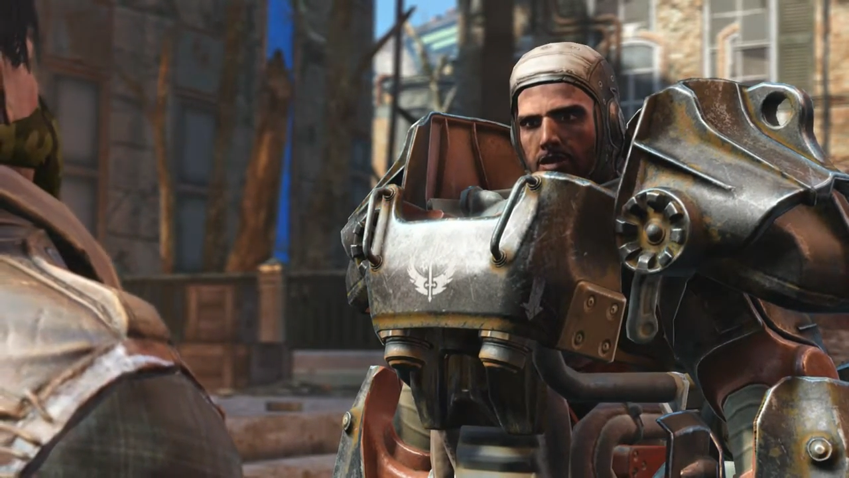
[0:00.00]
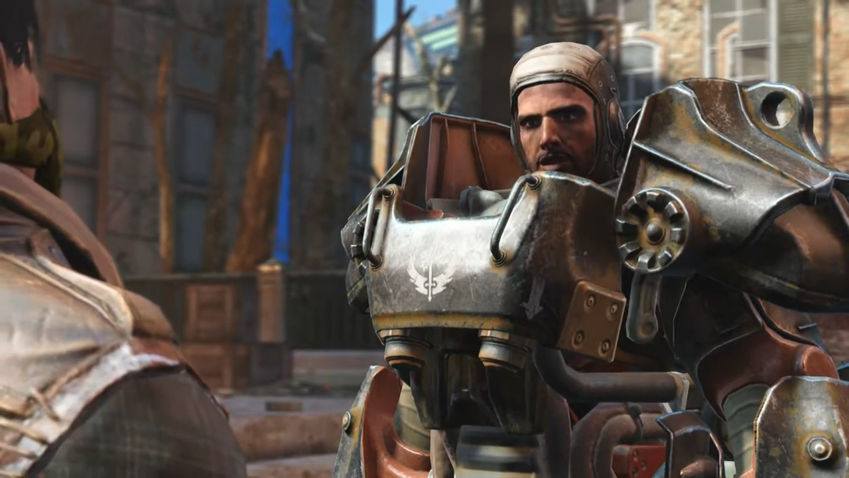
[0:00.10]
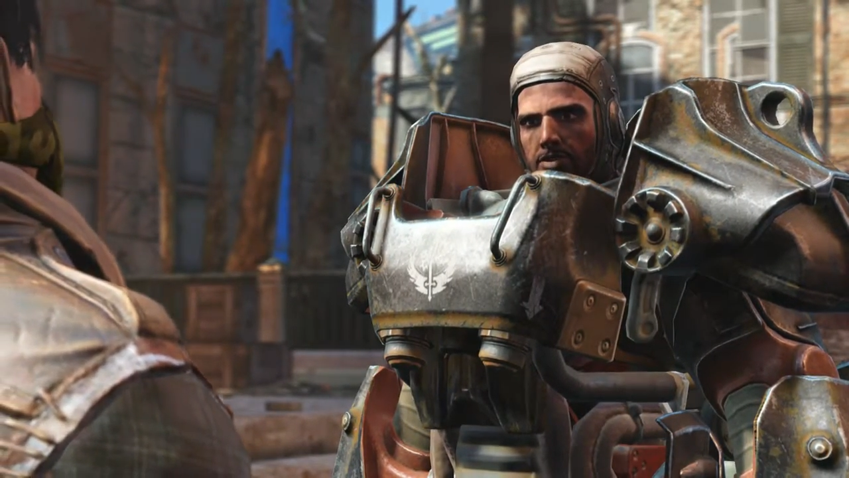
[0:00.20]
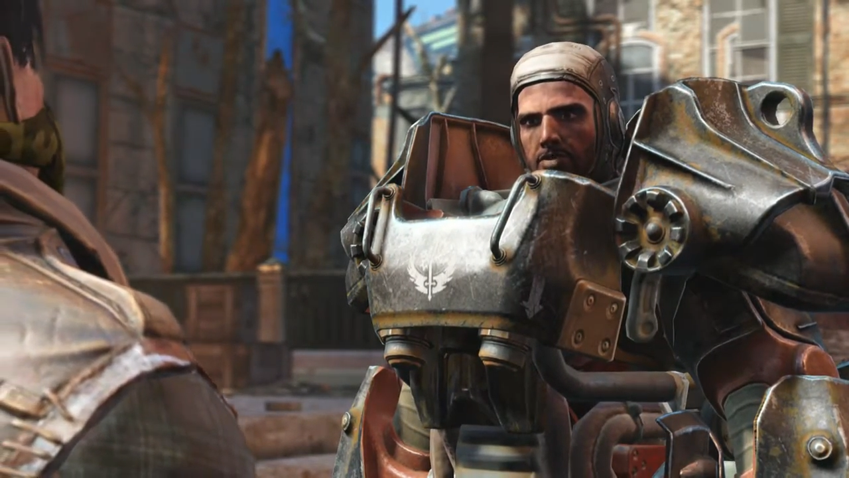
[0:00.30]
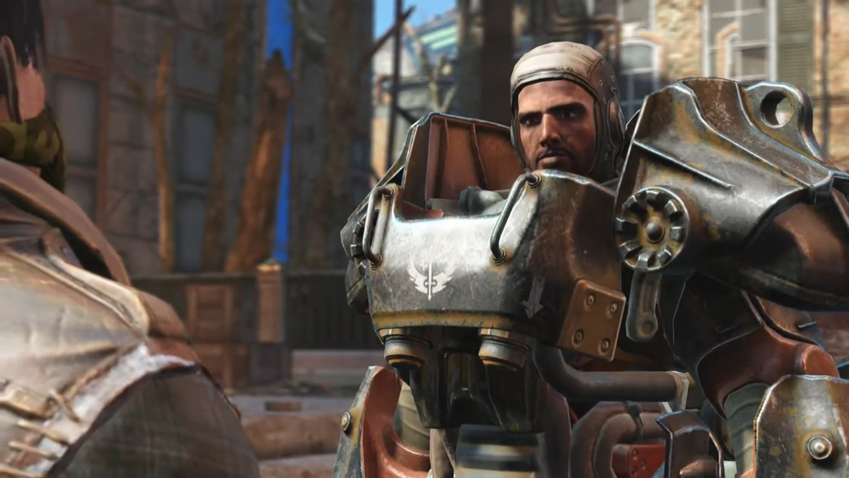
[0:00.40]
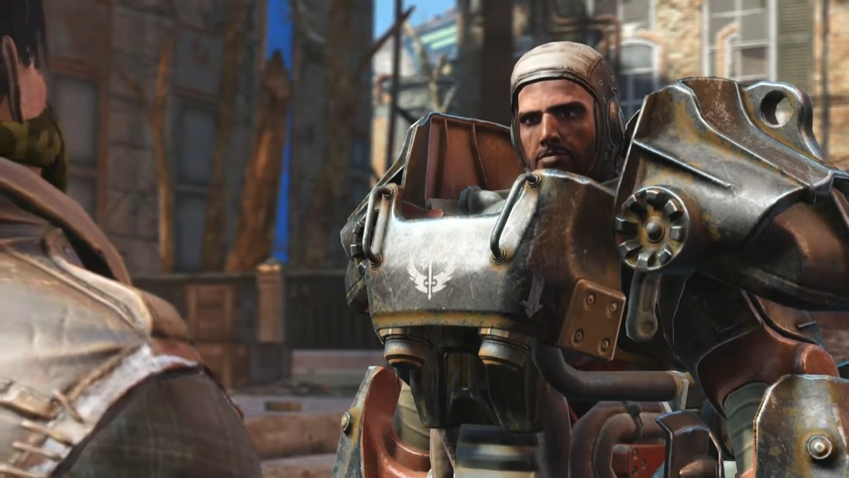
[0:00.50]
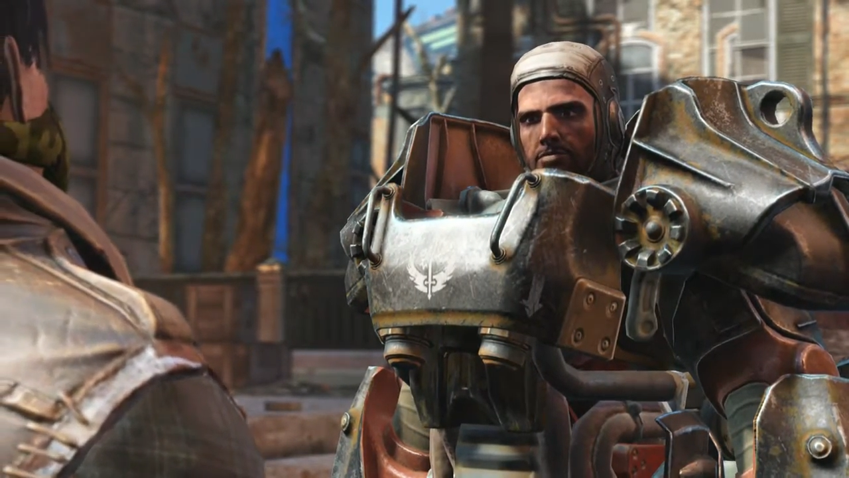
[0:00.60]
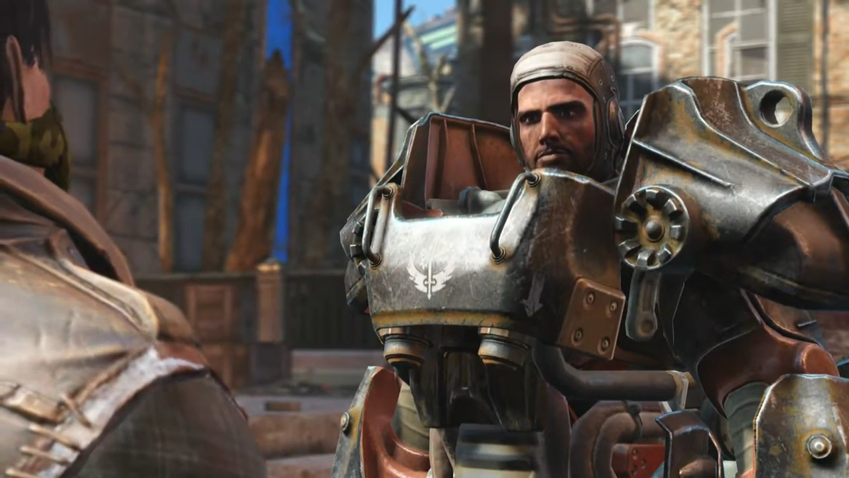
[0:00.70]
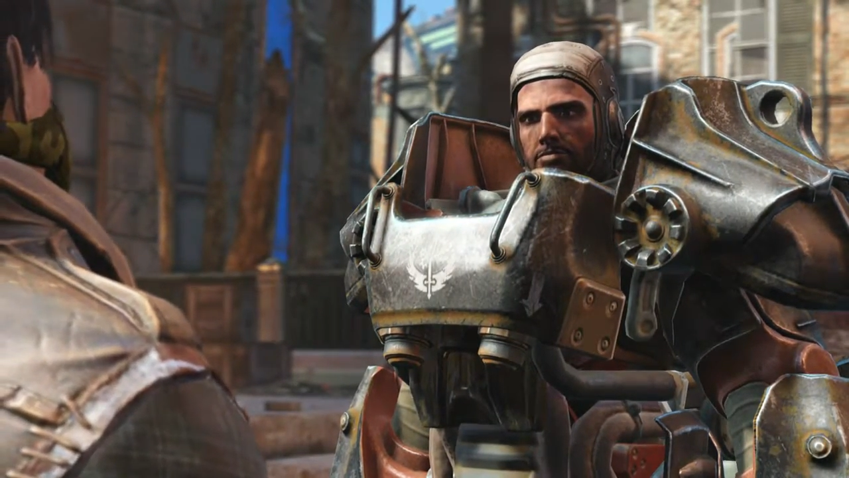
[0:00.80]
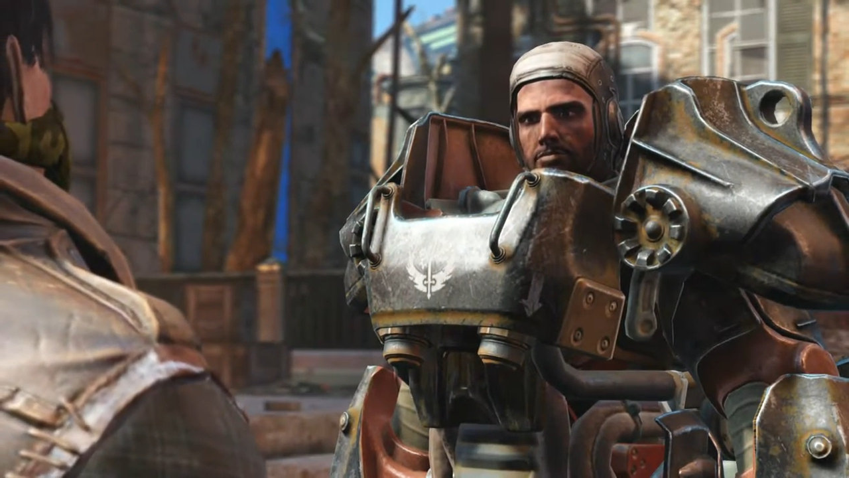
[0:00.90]
fire.
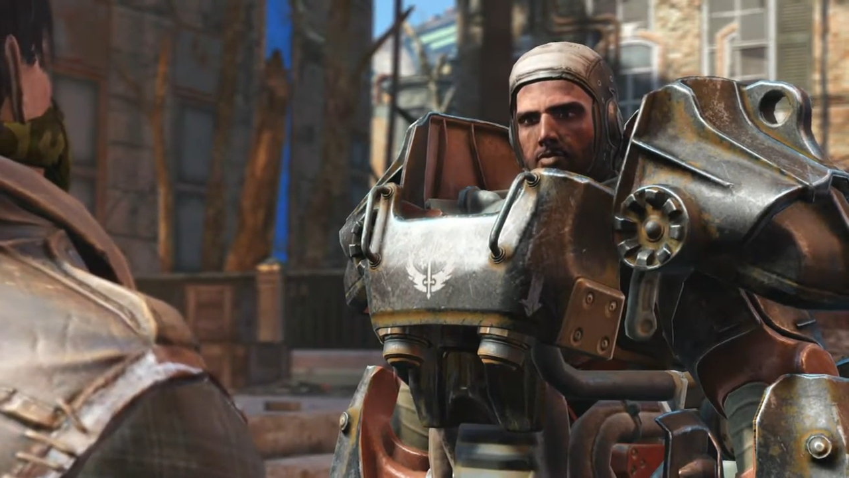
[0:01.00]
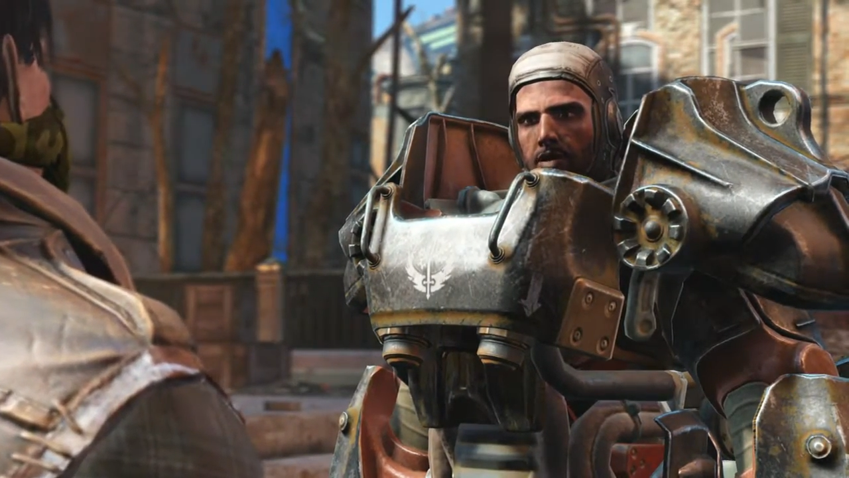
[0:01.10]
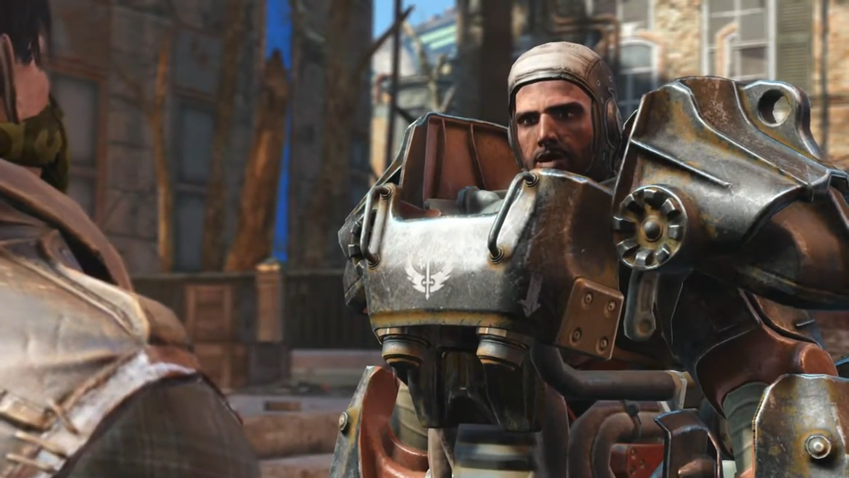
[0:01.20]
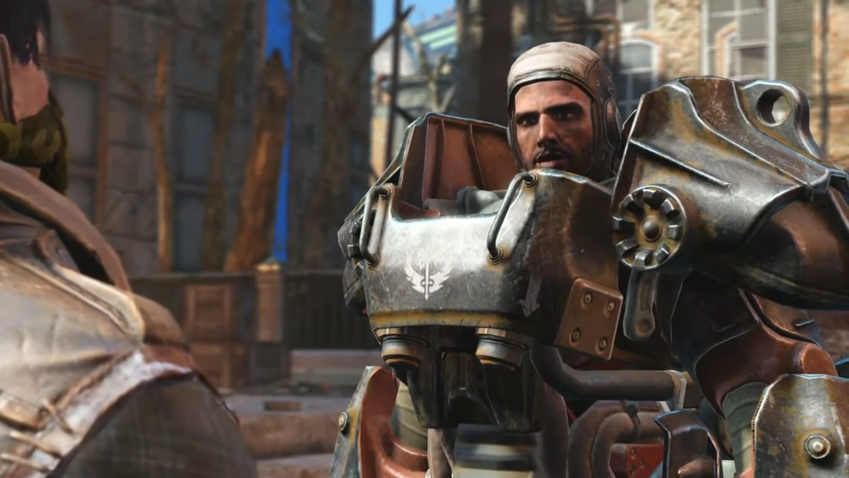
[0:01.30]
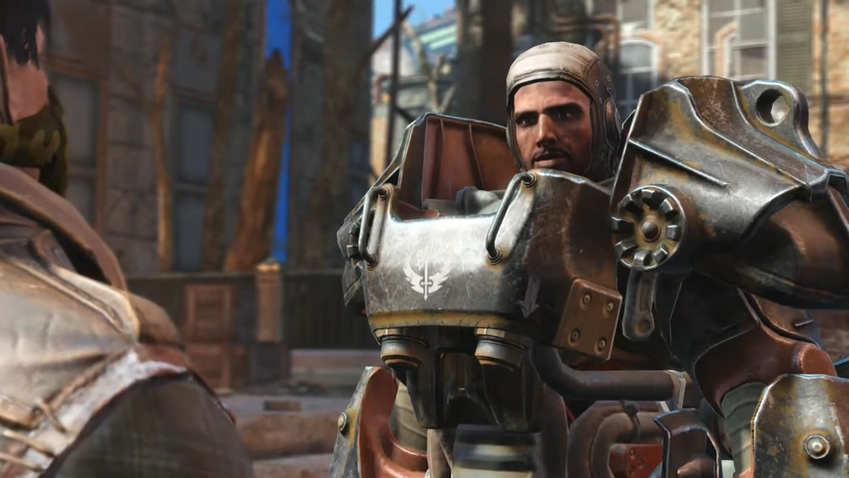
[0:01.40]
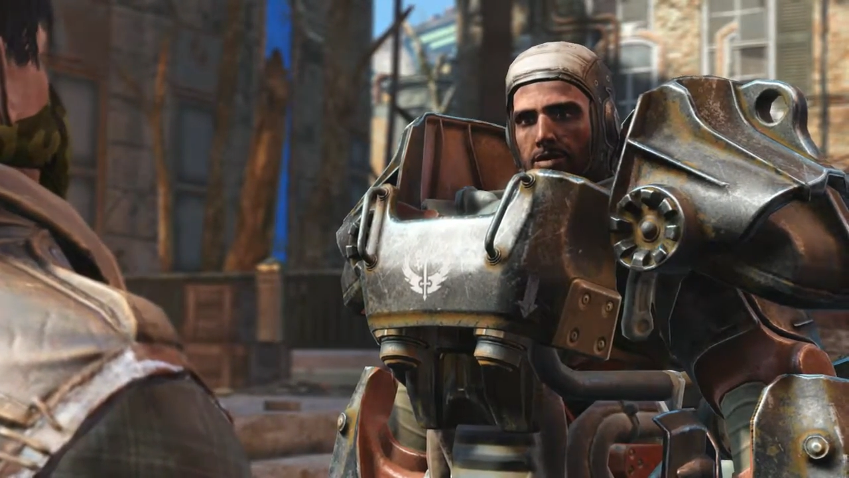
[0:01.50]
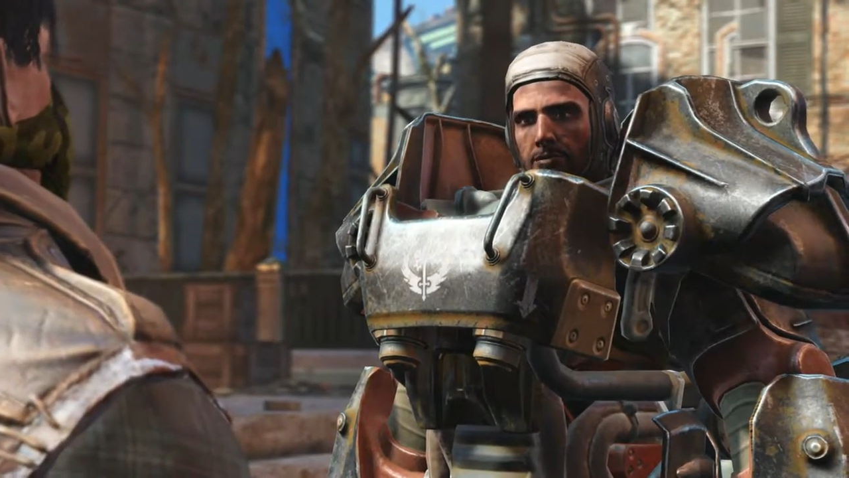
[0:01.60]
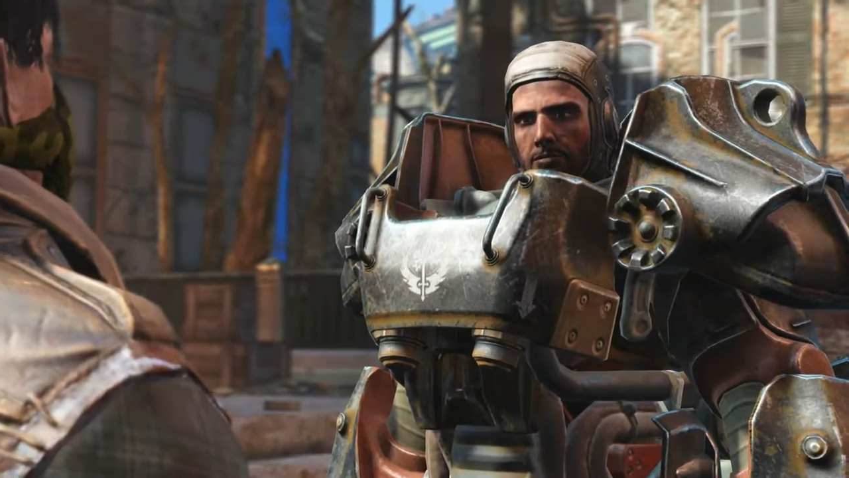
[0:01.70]
If you want to continue